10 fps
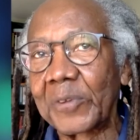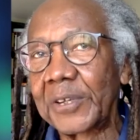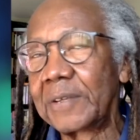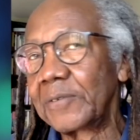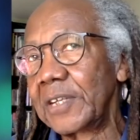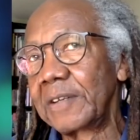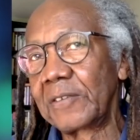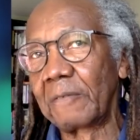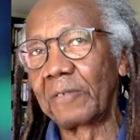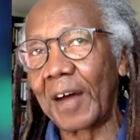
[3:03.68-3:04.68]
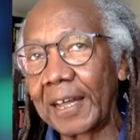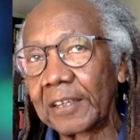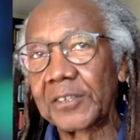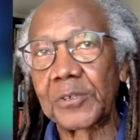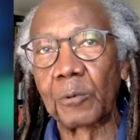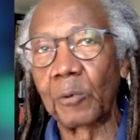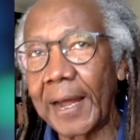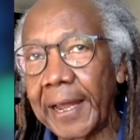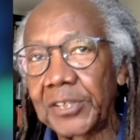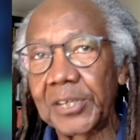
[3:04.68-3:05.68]
the the the violence, the
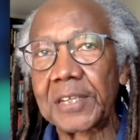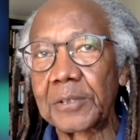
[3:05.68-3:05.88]
rioting,